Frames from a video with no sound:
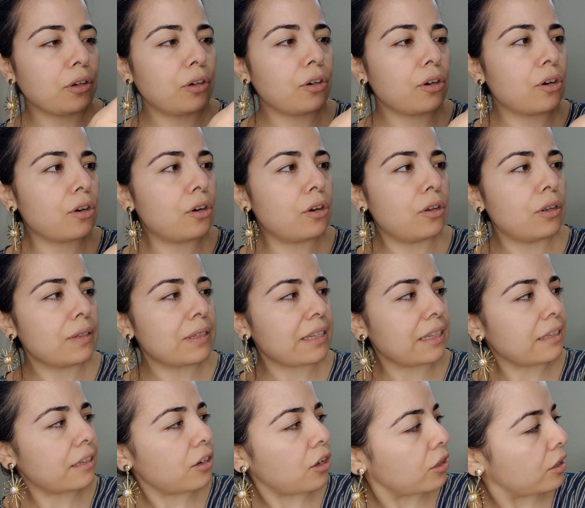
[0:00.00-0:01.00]
Girls, and
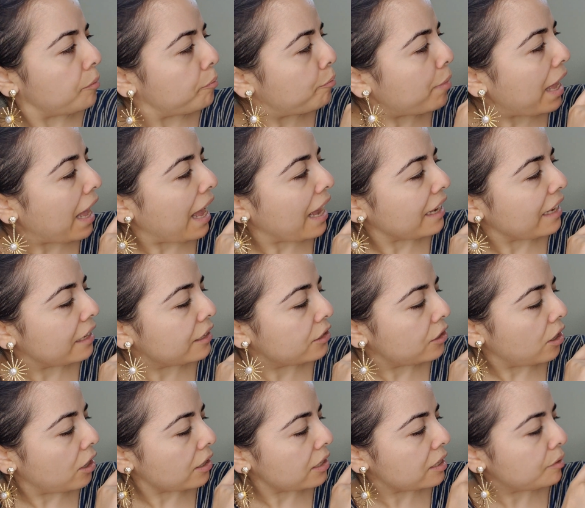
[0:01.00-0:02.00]
then on the back it
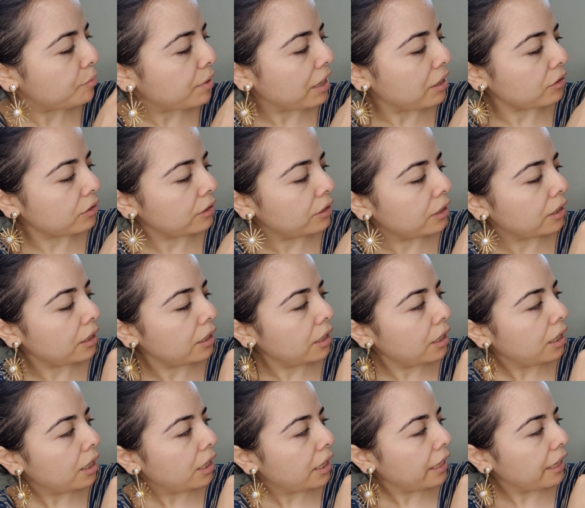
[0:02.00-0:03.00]
talks about the
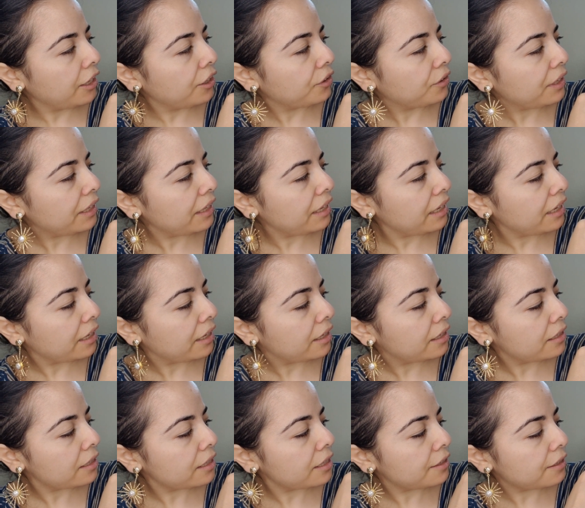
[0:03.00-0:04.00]

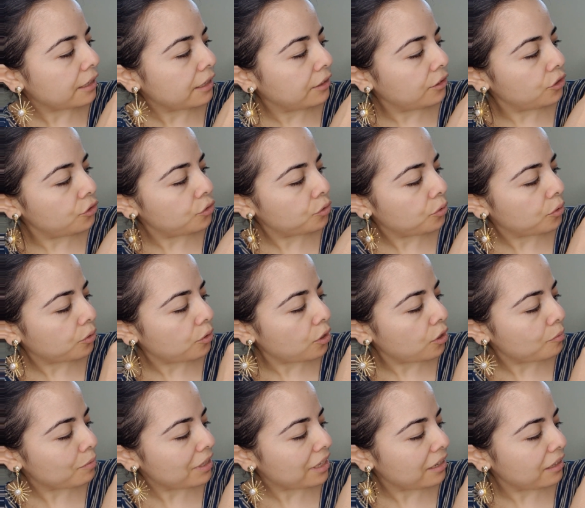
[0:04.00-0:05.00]
ingredients in the
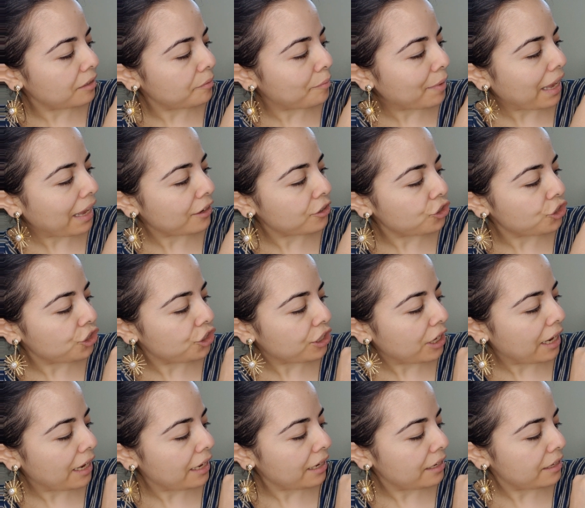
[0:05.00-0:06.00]
duochromes and in the matte
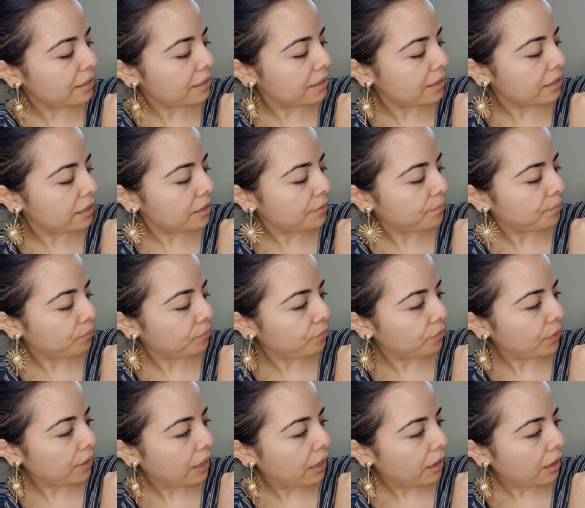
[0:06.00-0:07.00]
shades,
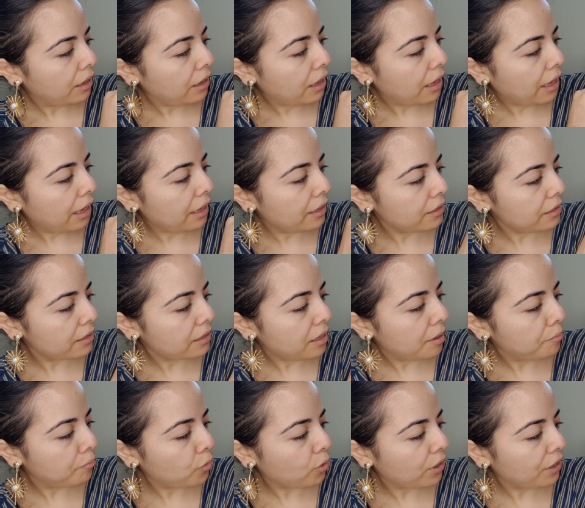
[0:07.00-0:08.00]
and some
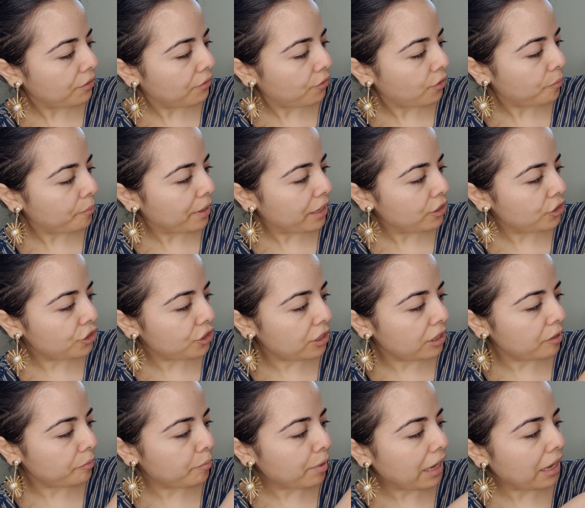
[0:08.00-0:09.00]
more information
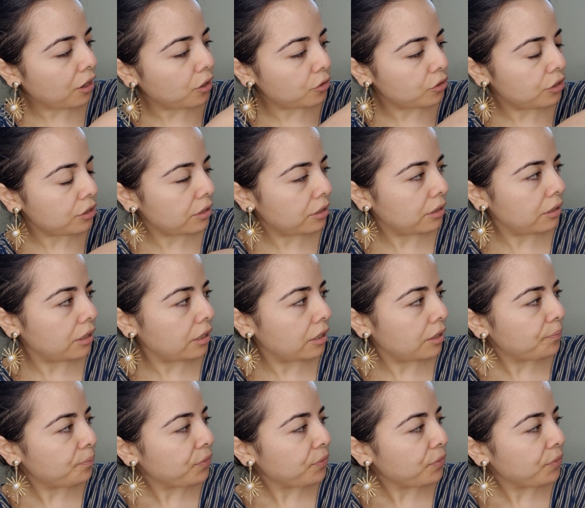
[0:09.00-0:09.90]
about the